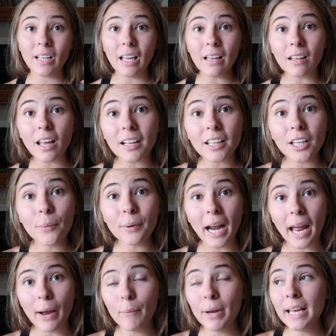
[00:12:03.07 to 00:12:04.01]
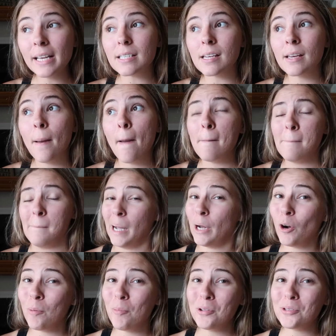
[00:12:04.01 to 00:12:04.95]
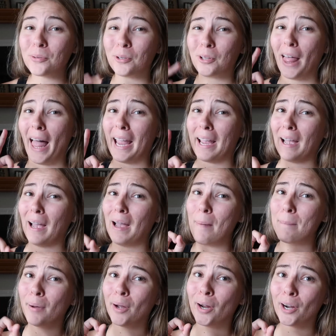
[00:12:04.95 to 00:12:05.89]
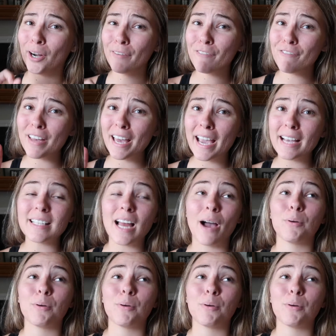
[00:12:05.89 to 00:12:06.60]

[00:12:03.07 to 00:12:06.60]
Luckily, when I went, my hormones are like perfect.